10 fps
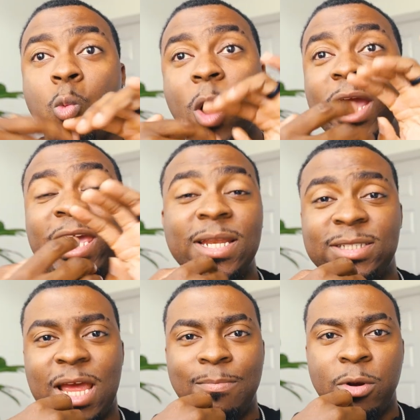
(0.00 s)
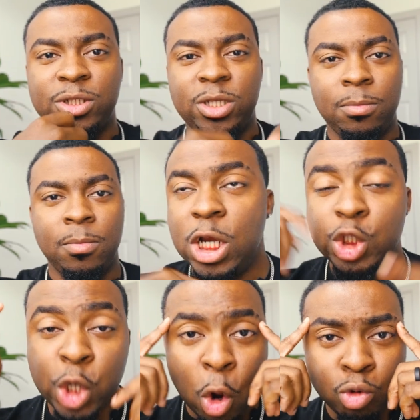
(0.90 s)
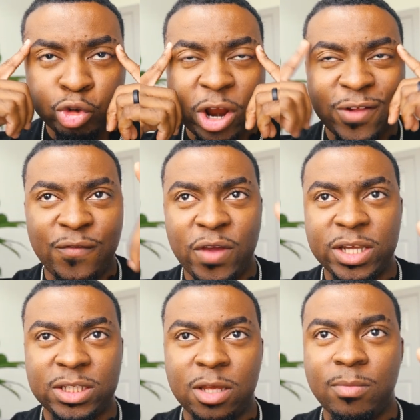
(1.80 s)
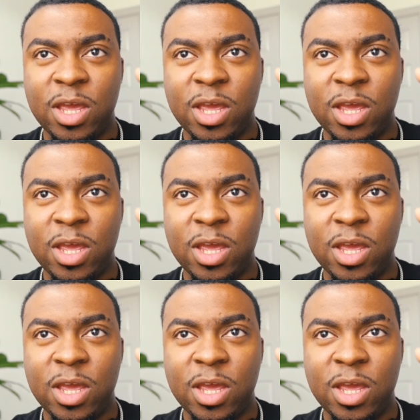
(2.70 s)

against that person. Don't try to fix them.